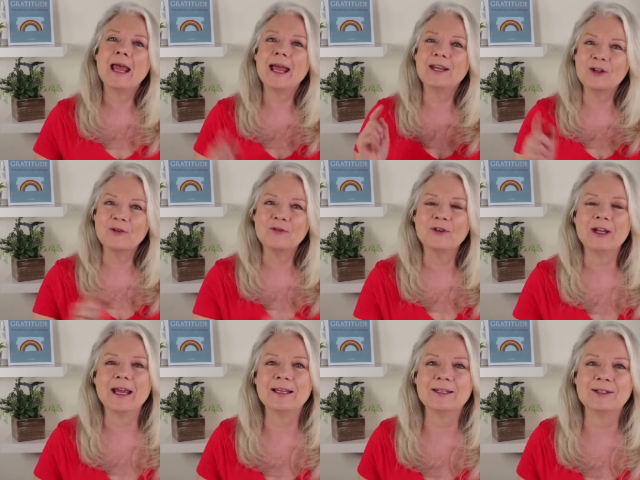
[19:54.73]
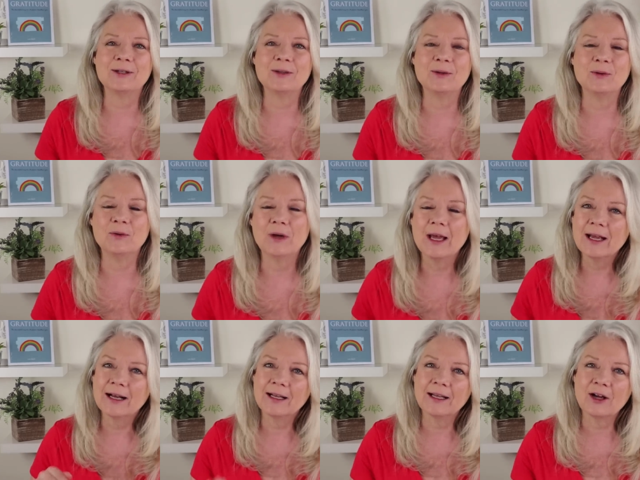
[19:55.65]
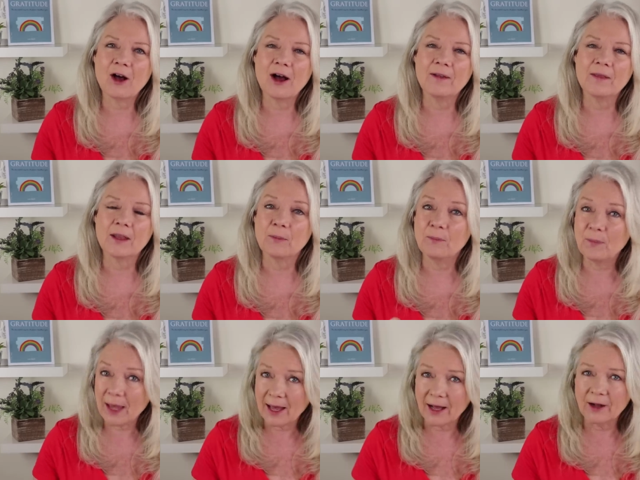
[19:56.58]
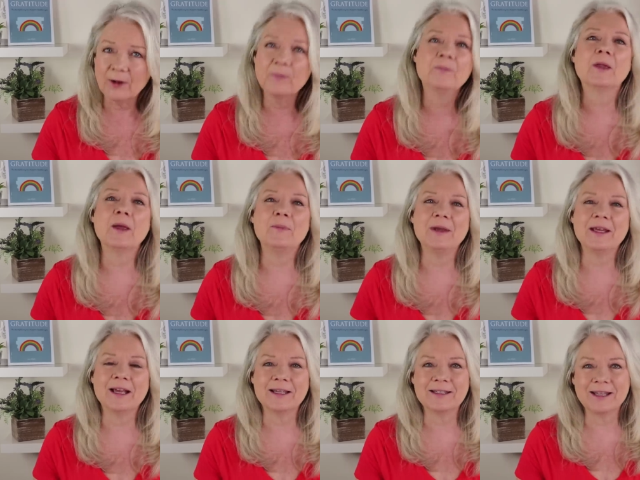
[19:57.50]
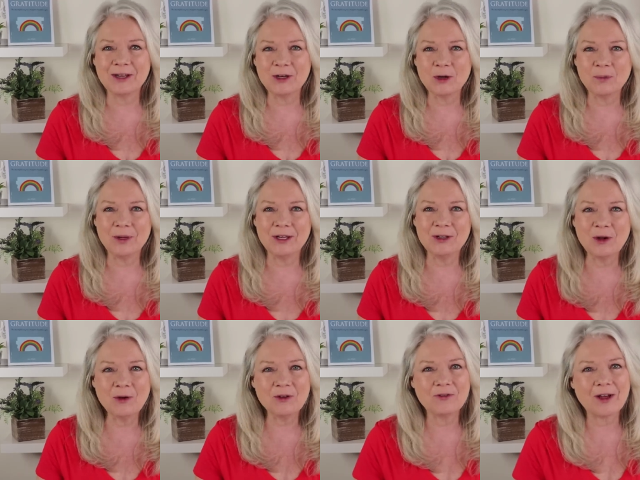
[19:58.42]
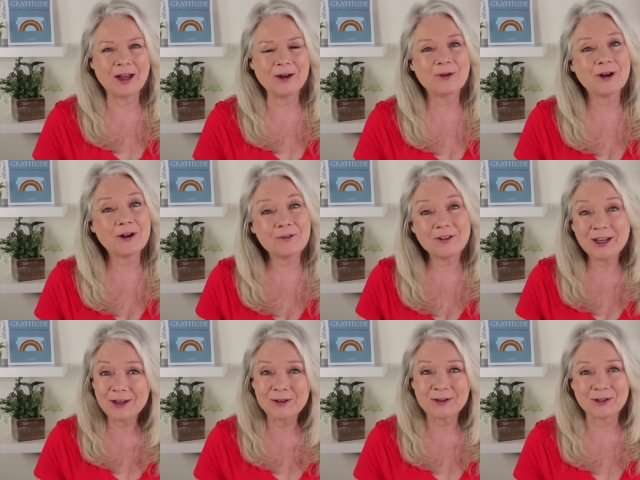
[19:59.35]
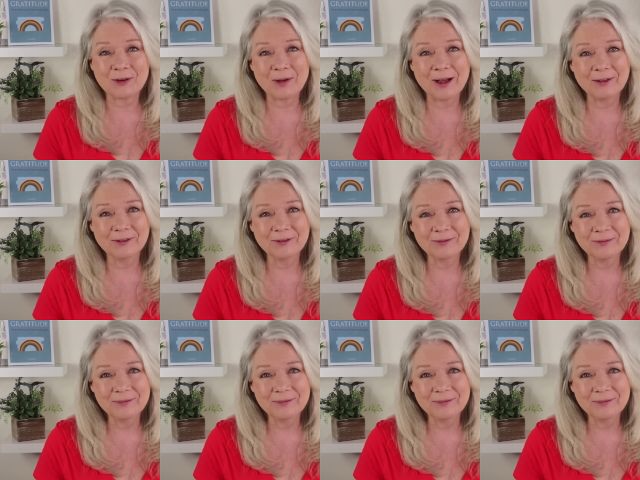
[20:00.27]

And don't forget to click on the bell because then you'll be notified when our videos are up.